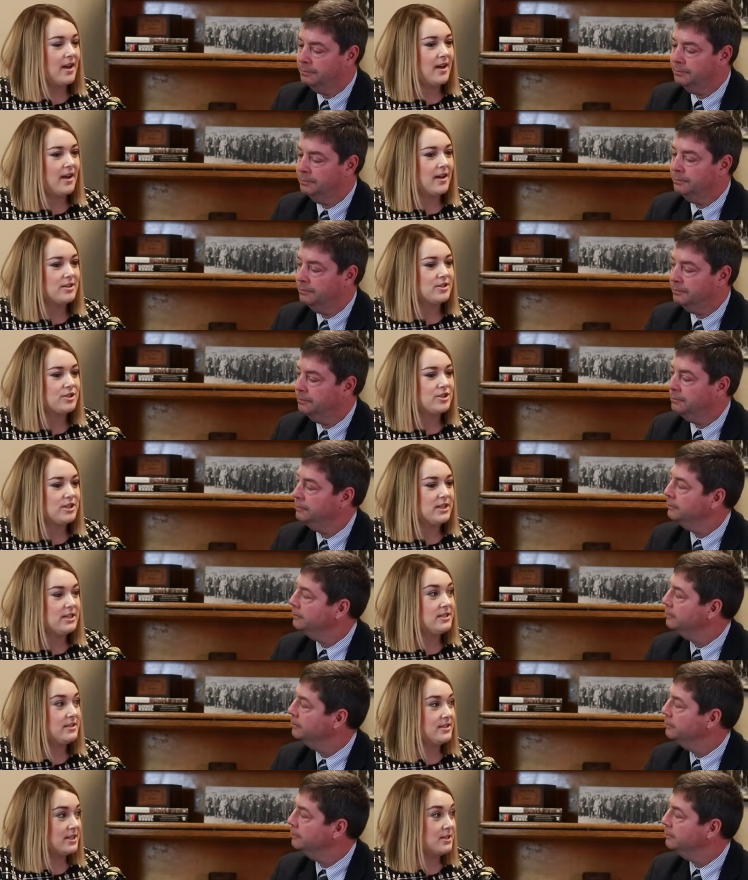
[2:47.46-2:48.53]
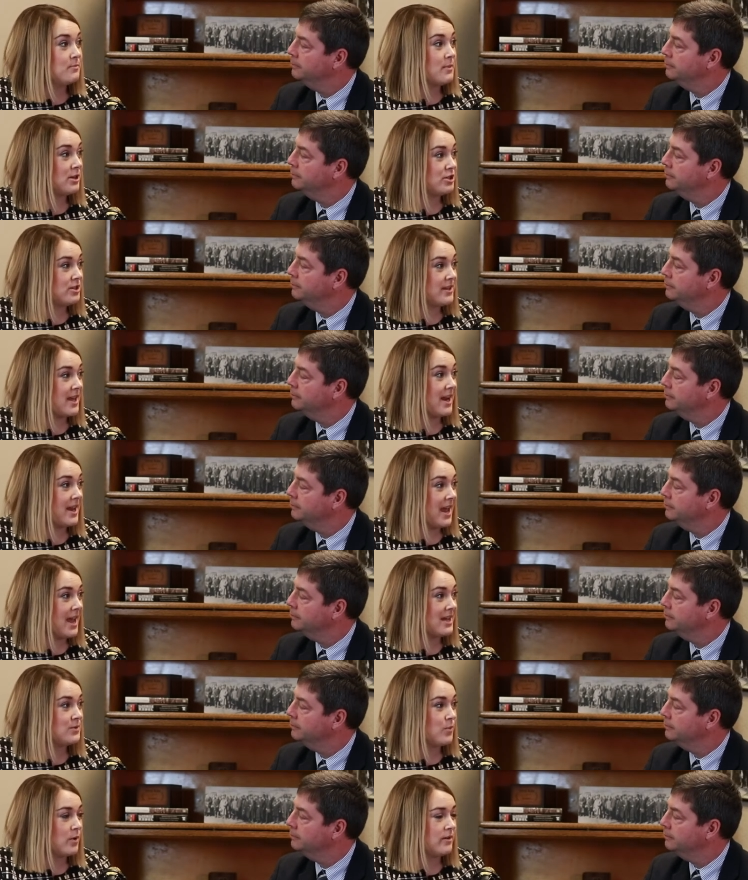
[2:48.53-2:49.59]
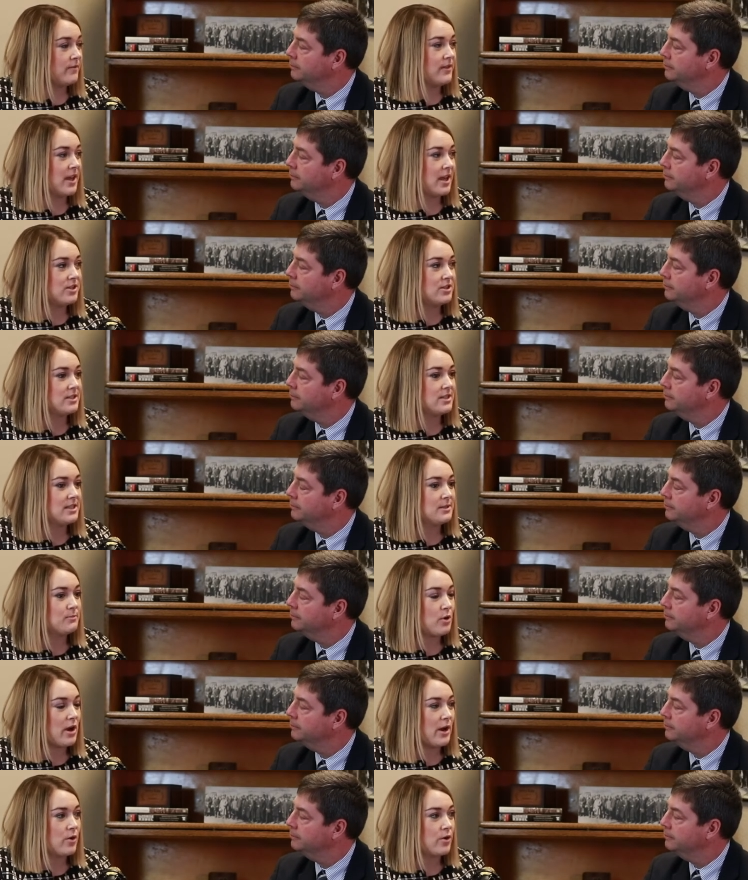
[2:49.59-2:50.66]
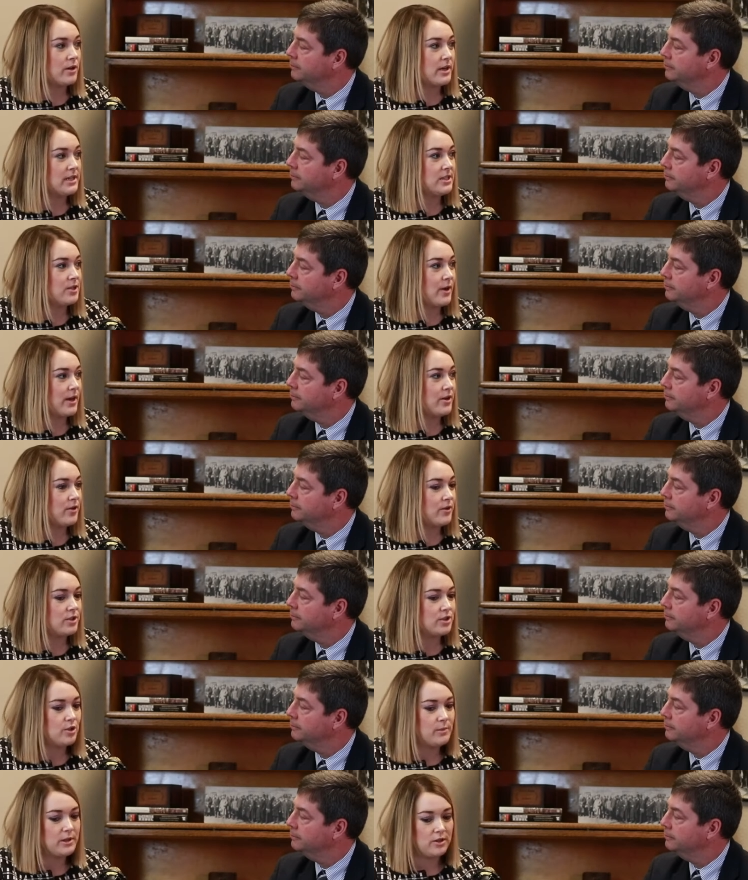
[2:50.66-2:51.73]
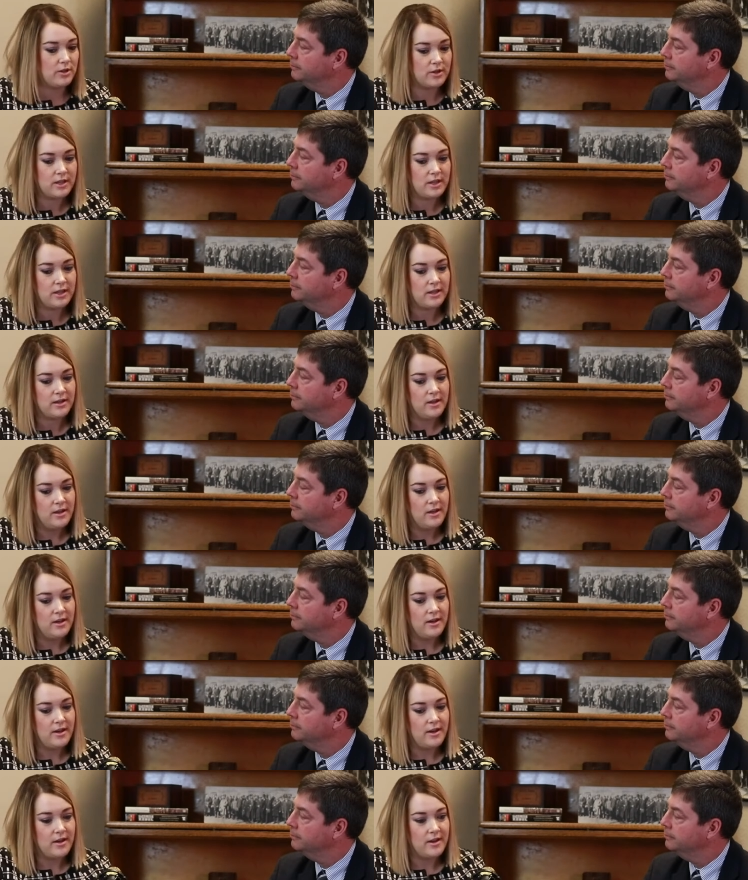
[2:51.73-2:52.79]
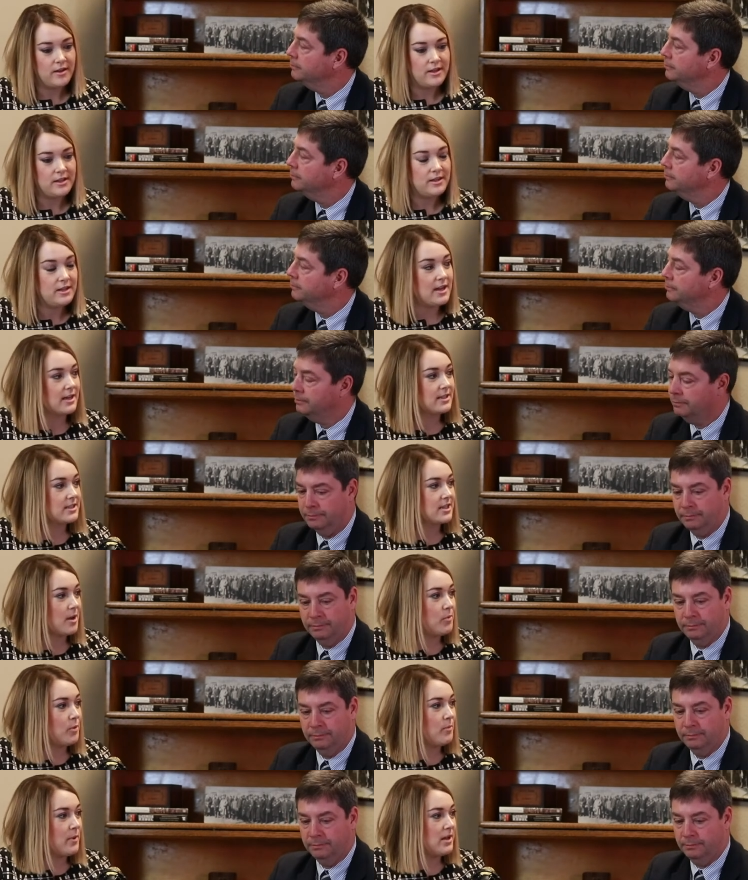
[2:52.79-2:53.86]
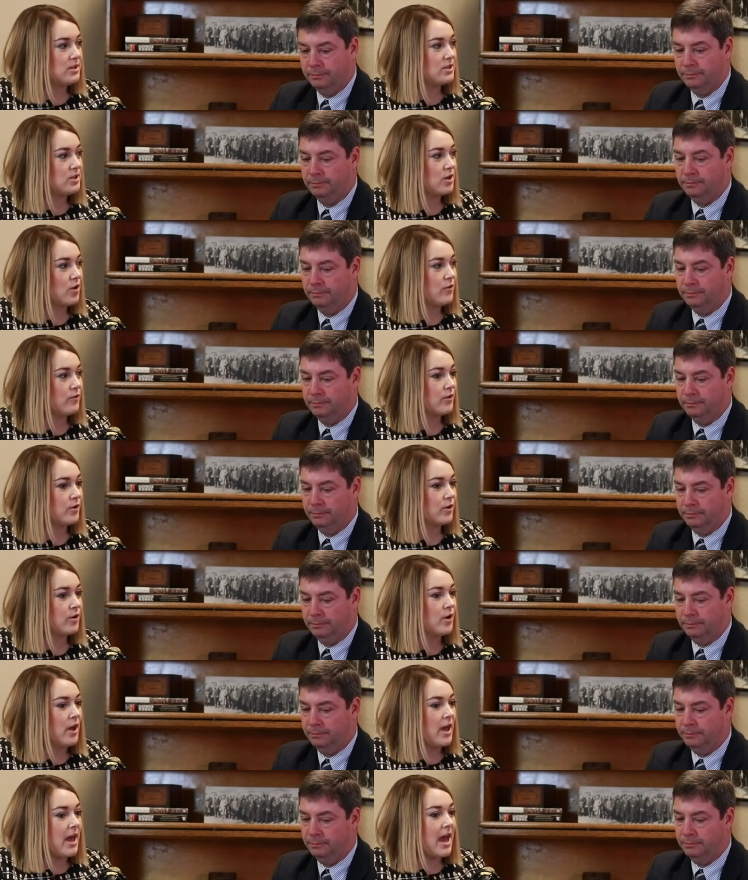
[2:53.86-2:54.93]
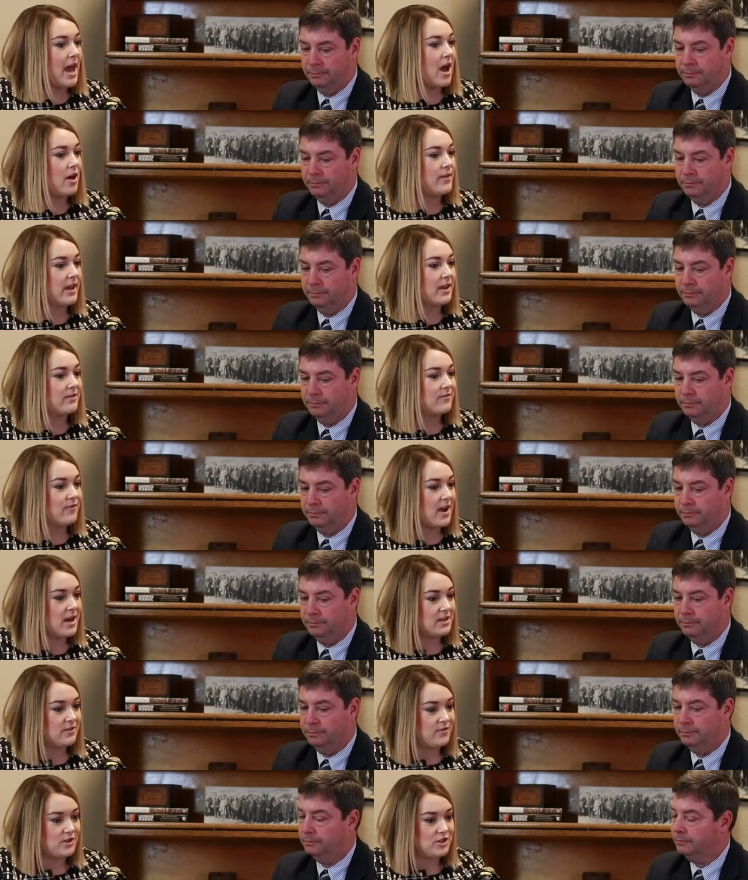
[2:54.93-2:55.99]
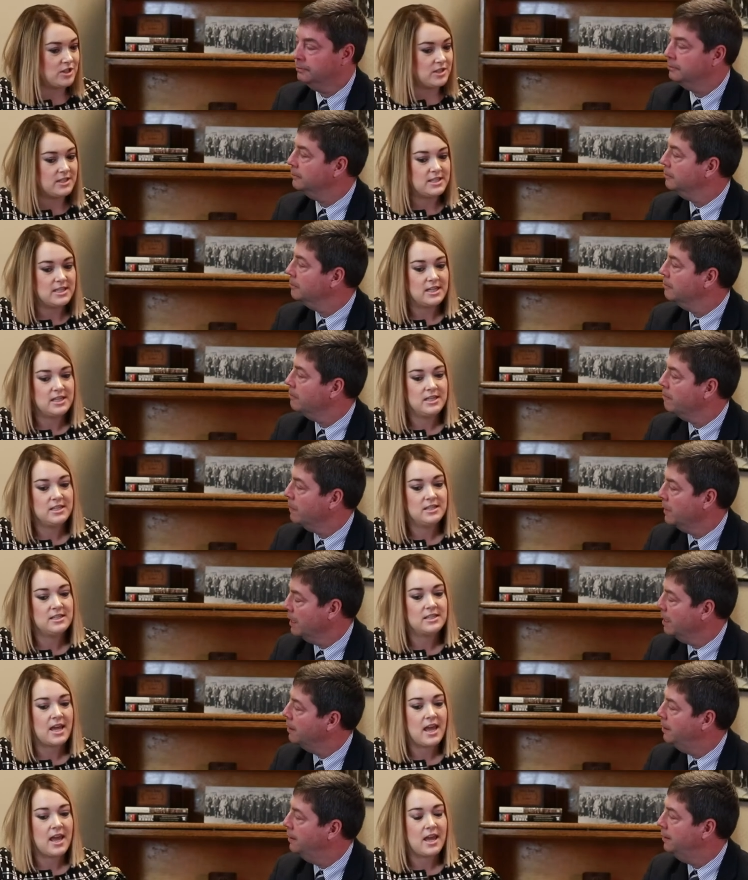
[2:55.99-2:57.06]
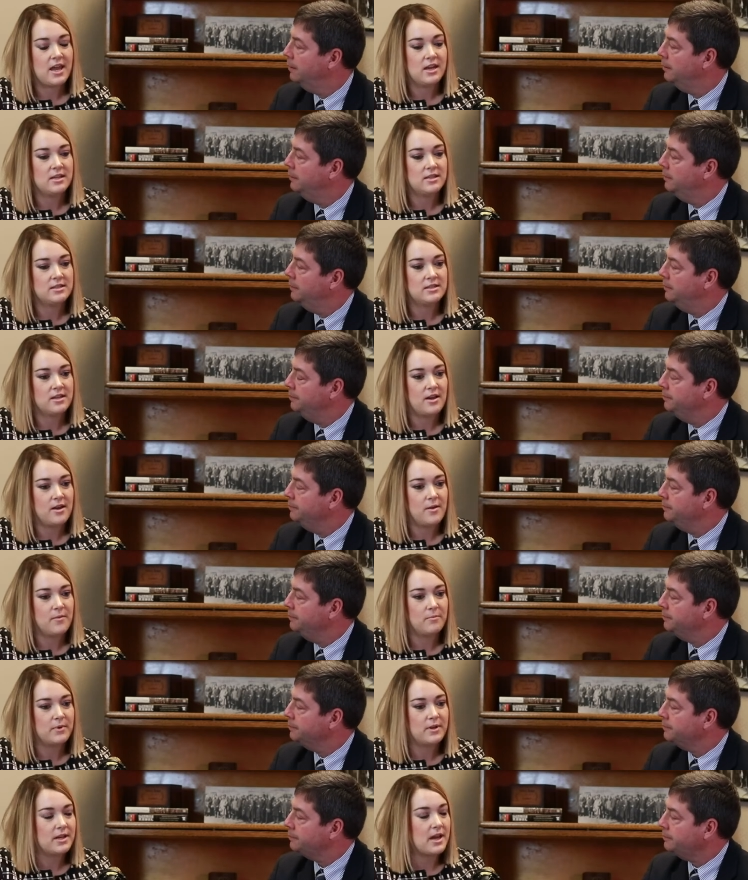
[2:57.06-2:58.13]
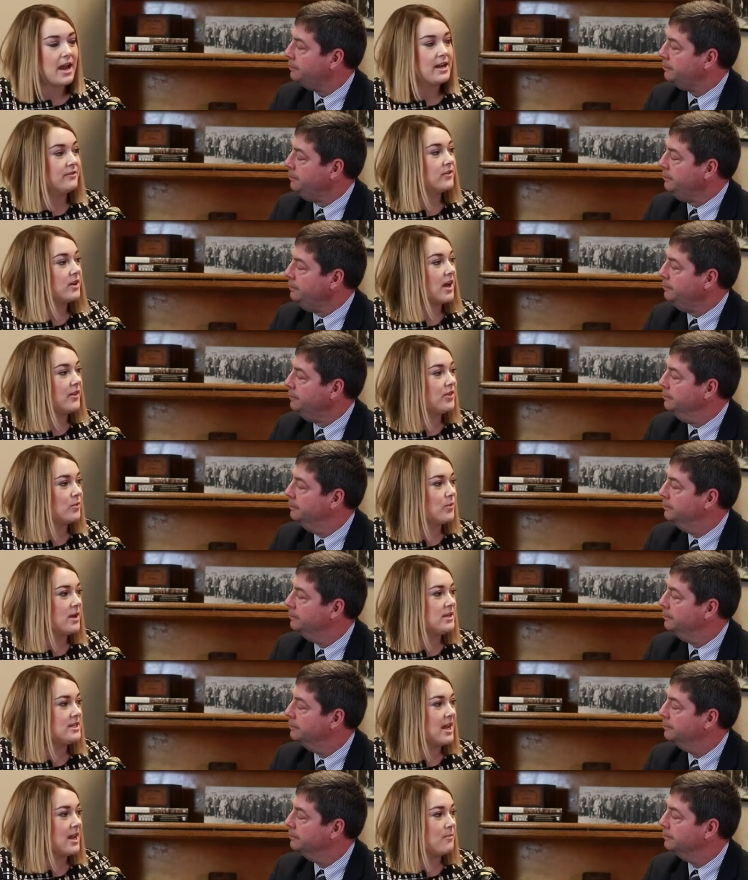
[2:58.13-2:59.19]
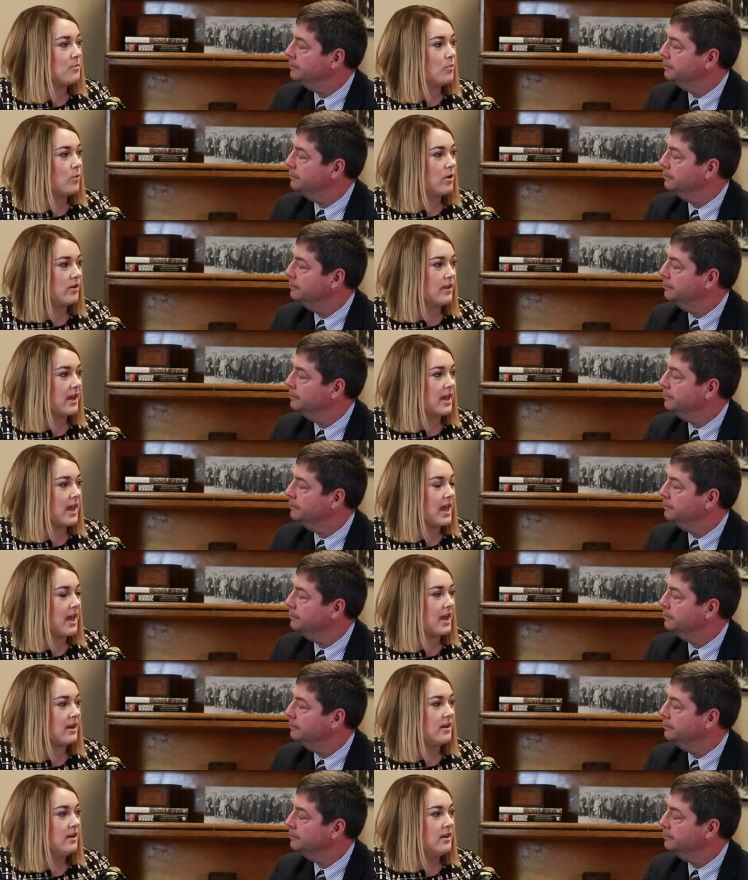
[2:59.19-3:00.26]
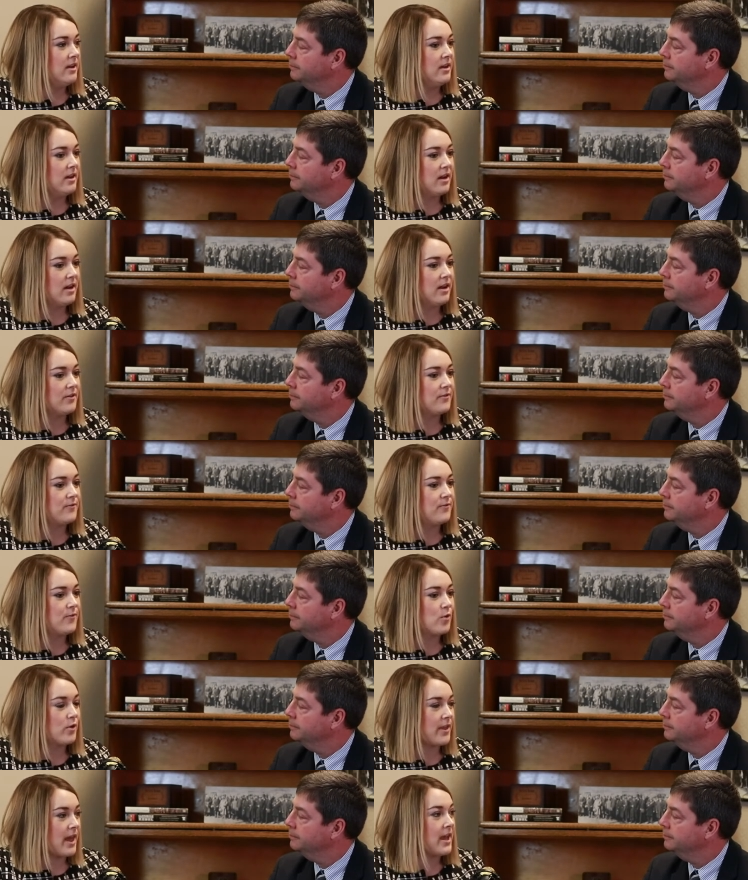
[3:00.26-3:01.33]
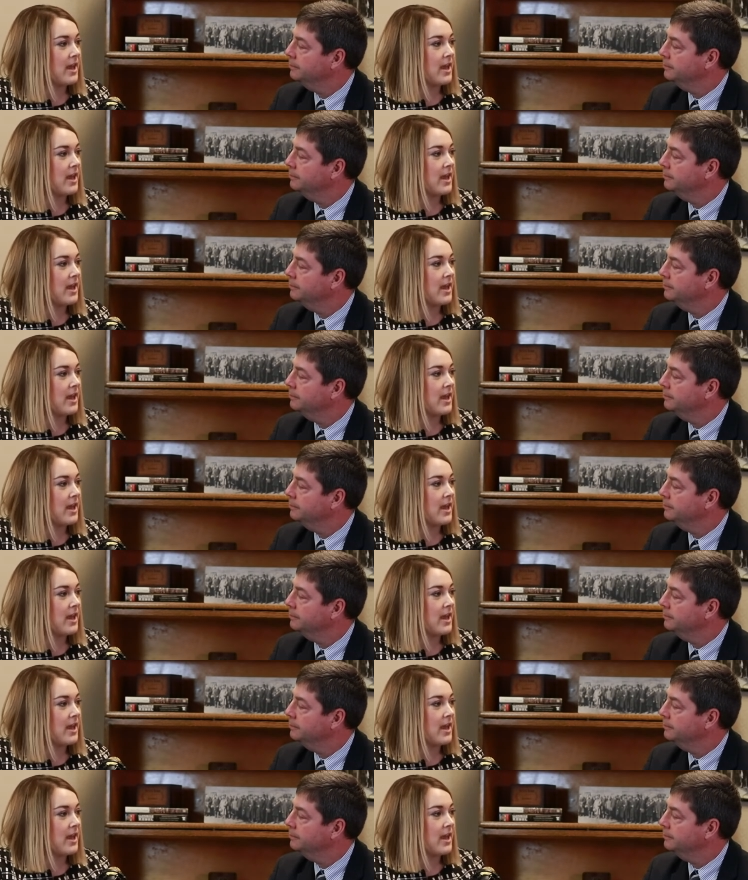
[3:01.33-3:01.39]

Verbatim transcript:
Speaker 1: uh, she did mention that as one of the agency's priorities. So I know that she'll be looking uh, in the next couple months over how they can find efficiencies and um, kind of cut the red tape where they can uh, for